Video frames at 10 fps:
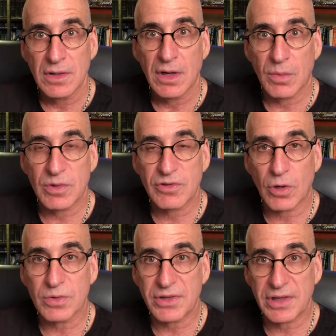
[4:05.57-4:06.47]
we're
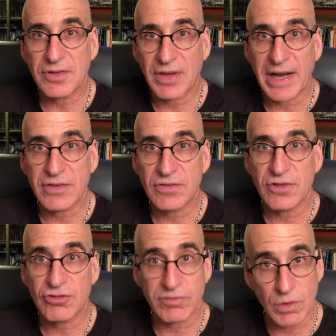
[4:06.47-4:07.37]
told in the text, to
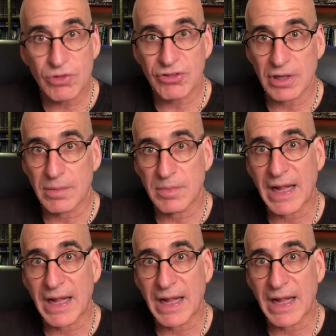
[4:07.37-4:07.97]
Jerusalem.